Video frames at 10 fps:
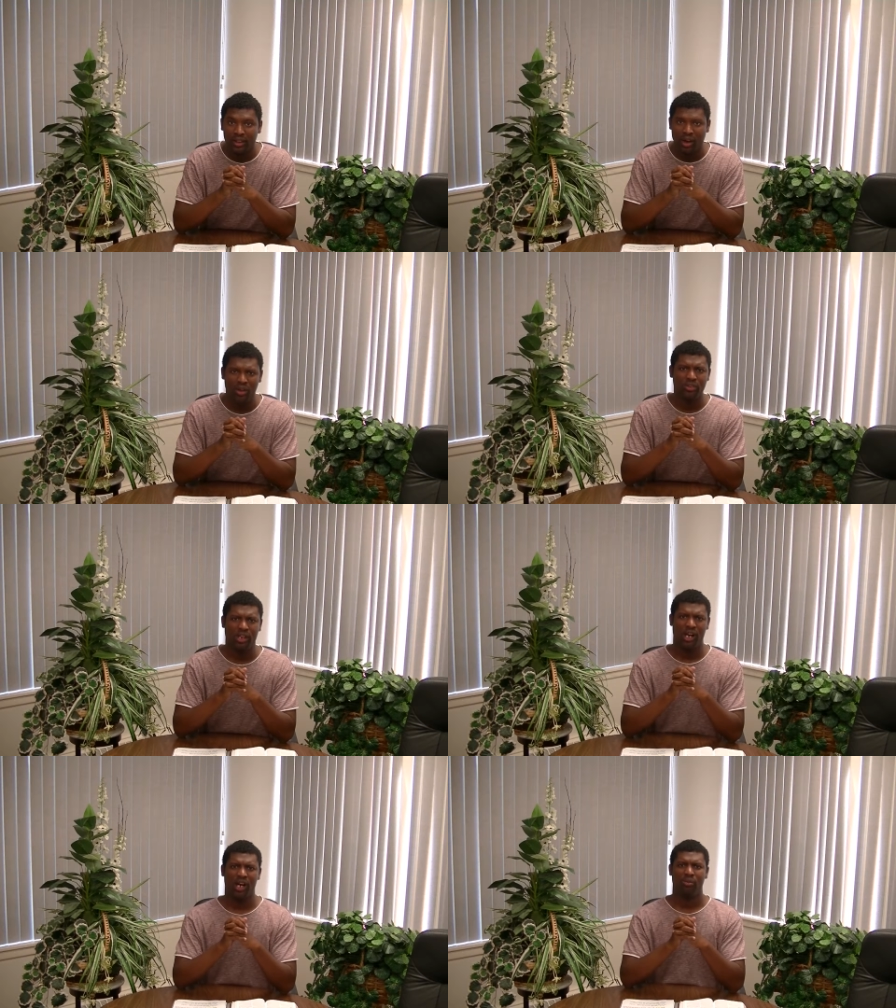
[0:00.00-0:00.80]
Oh
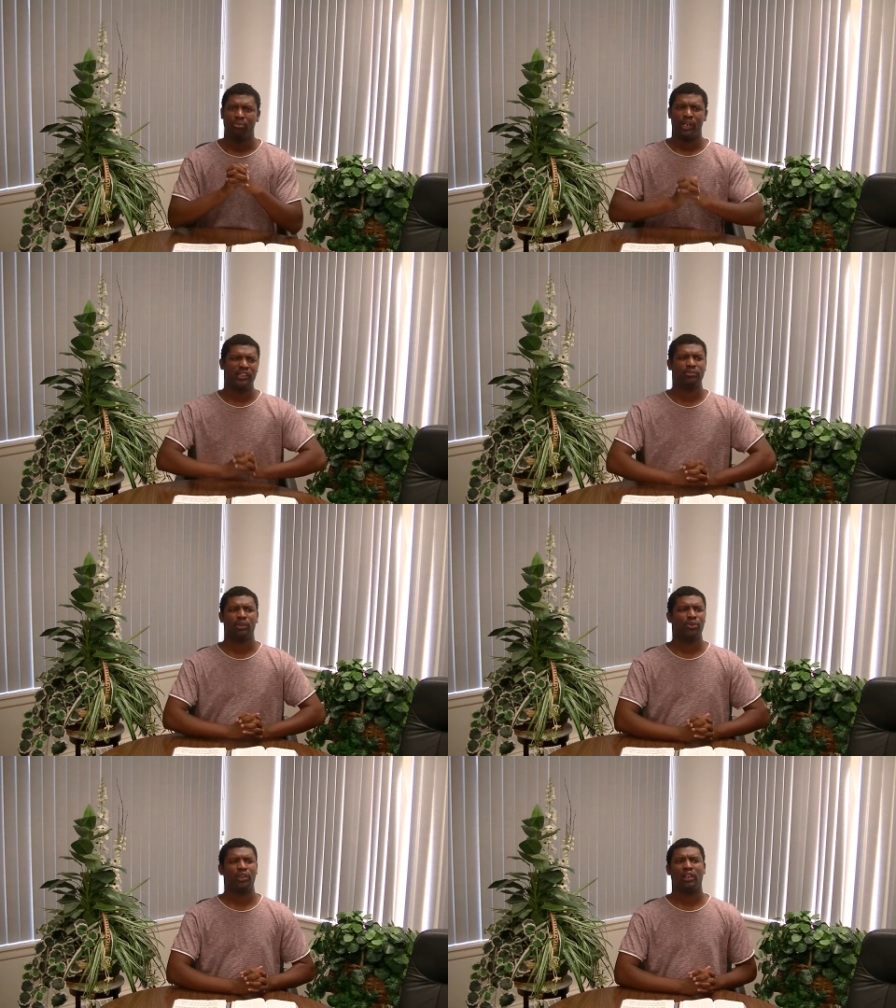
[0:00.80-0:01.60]
God, bless
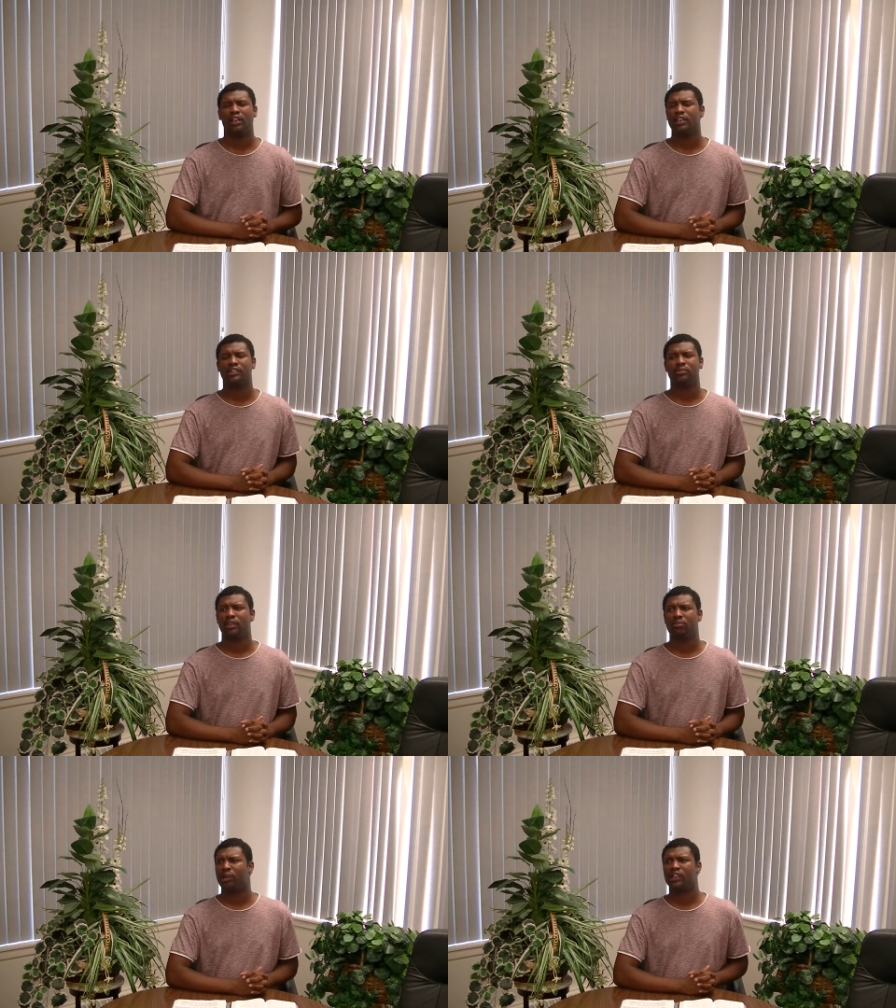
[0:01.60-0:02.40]
me with a
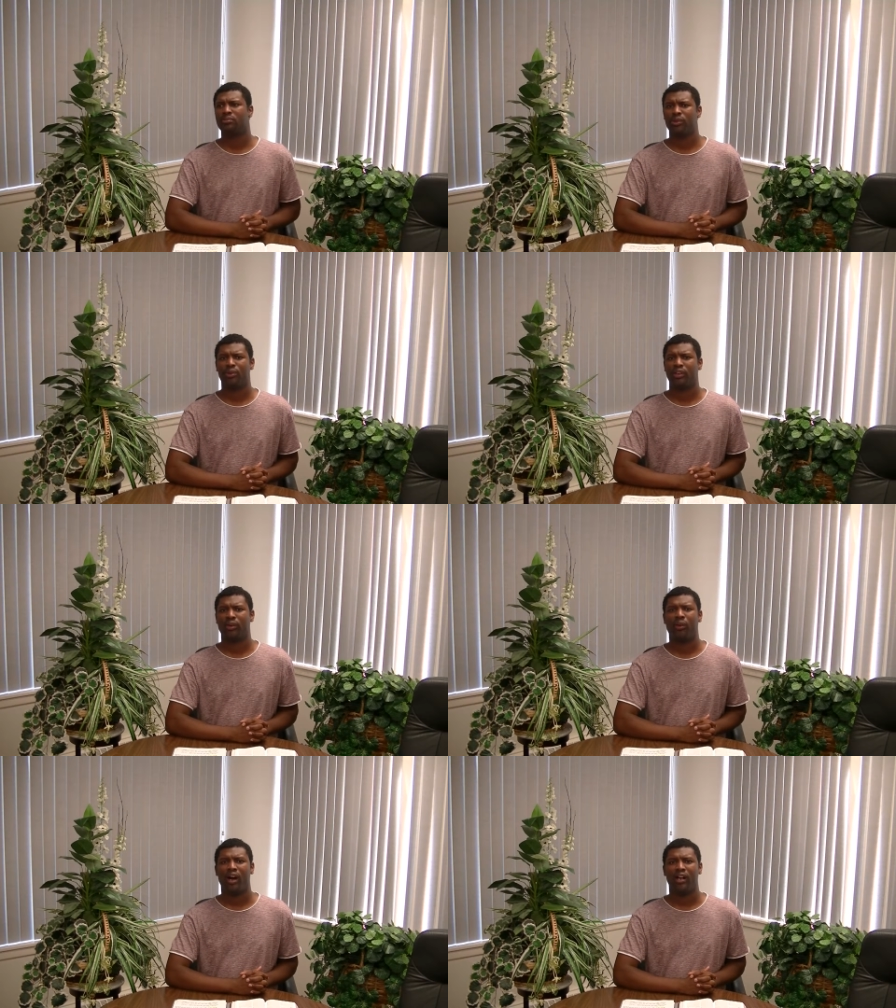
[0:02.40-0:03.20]
husband, bless me with
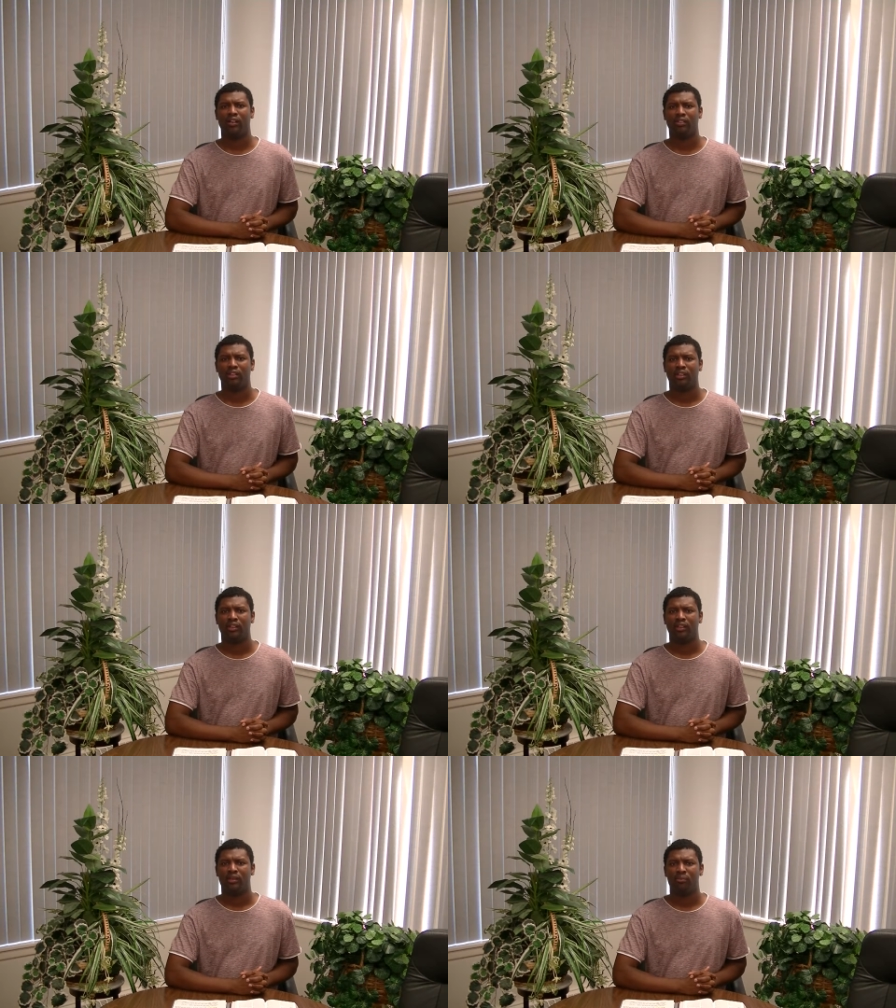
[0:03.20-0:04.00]
a wife.
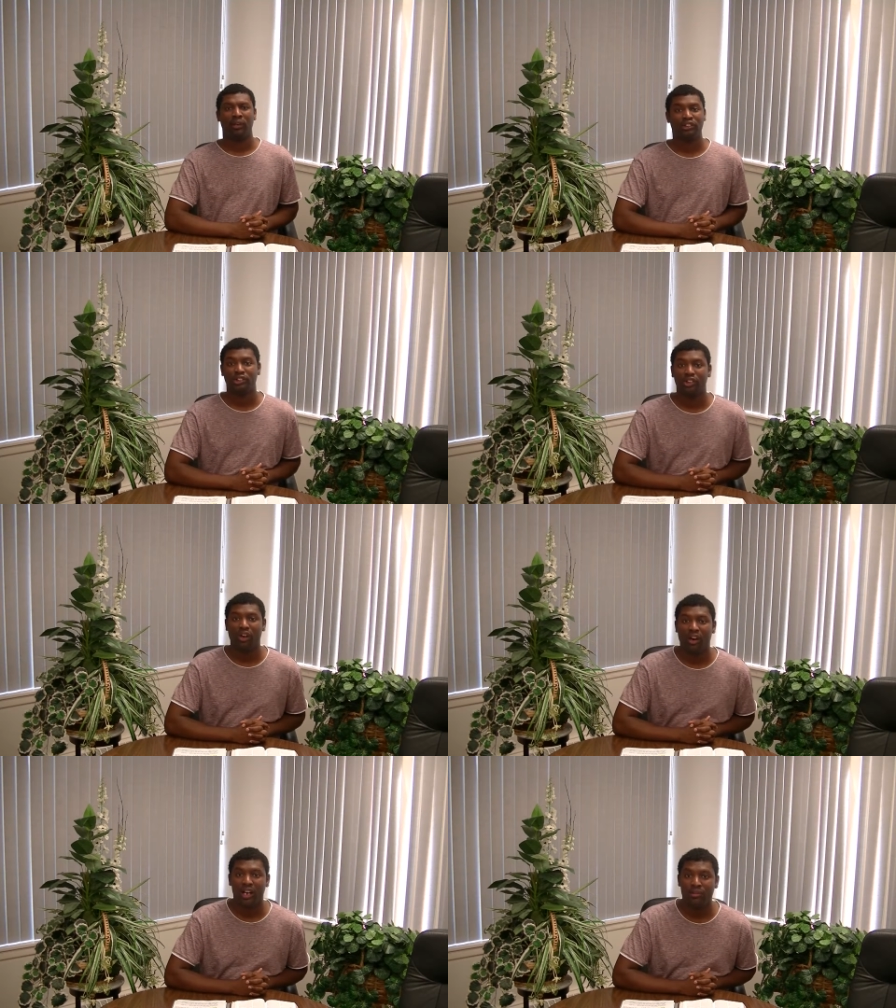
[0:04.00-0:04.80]
But
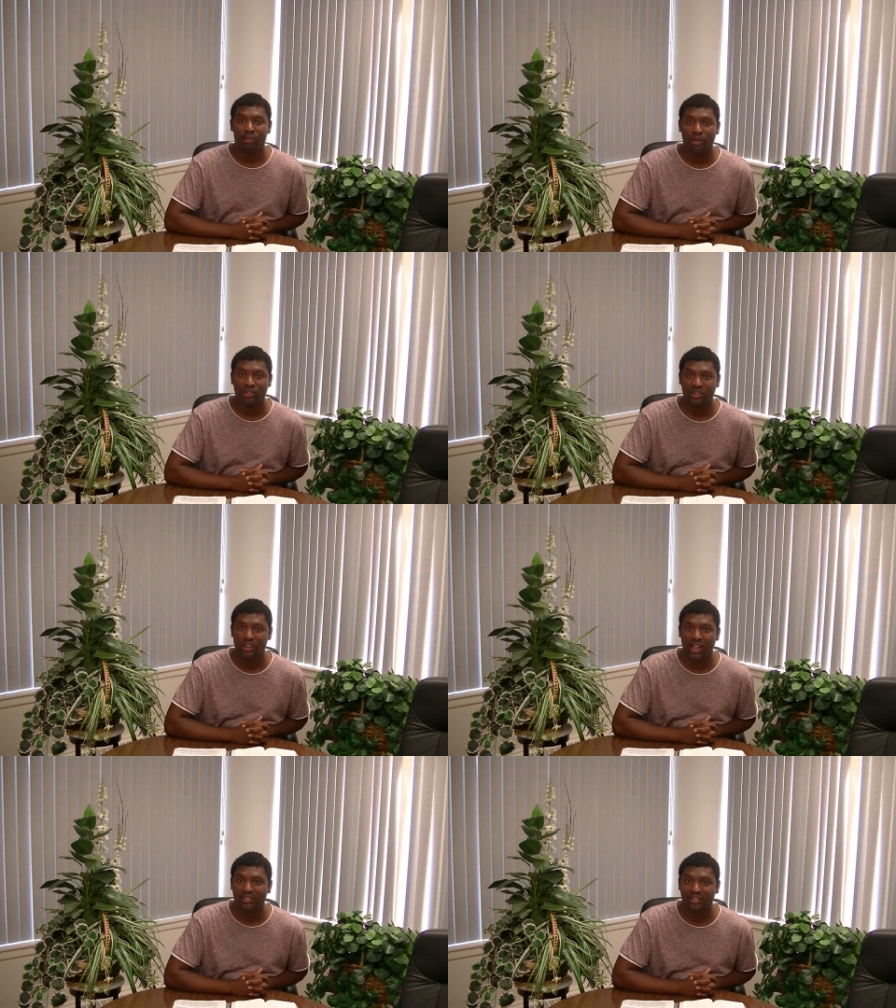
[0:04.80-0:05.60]
you are
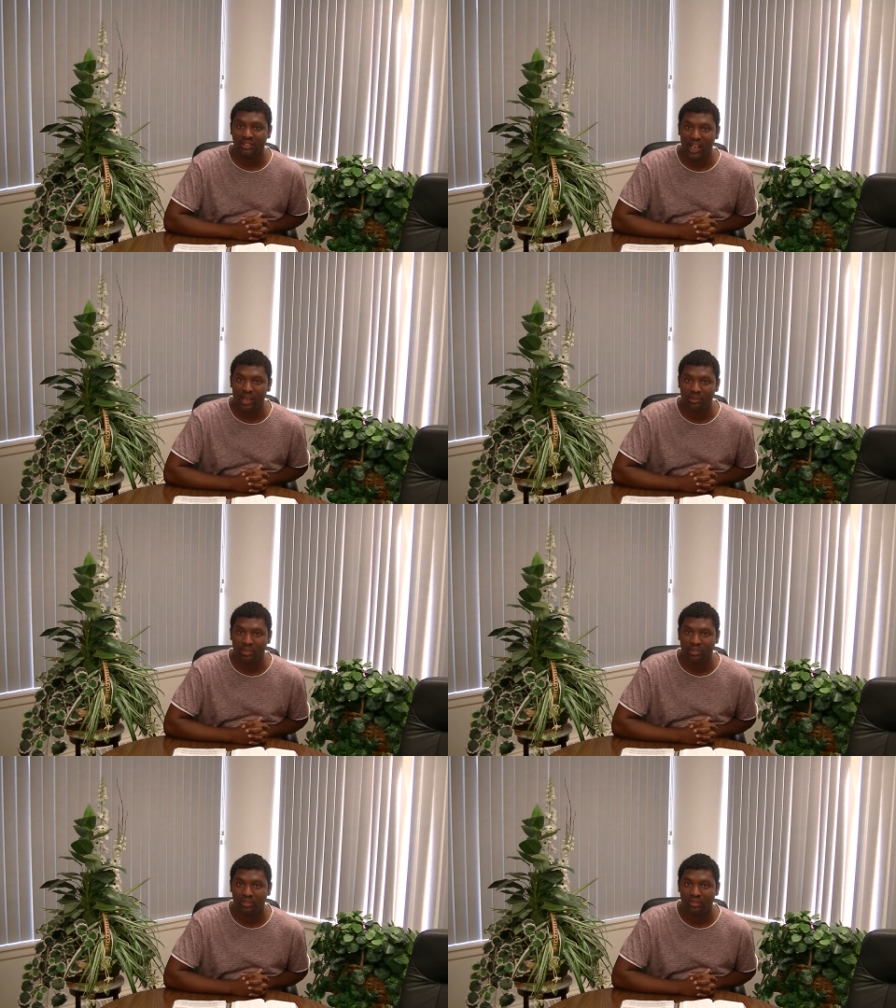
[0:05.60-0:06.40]
emotionally unstable.